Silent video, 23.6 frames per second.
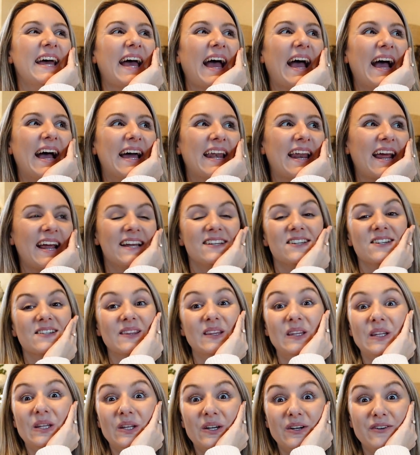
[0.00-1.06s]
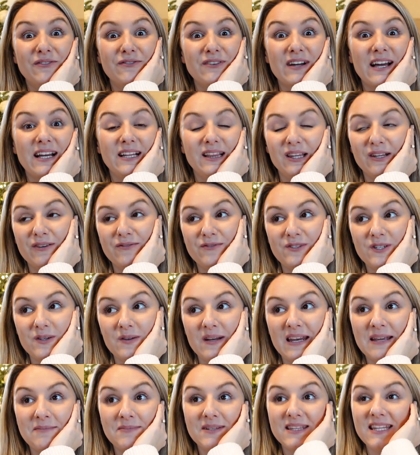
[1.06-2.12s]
And I love doing it.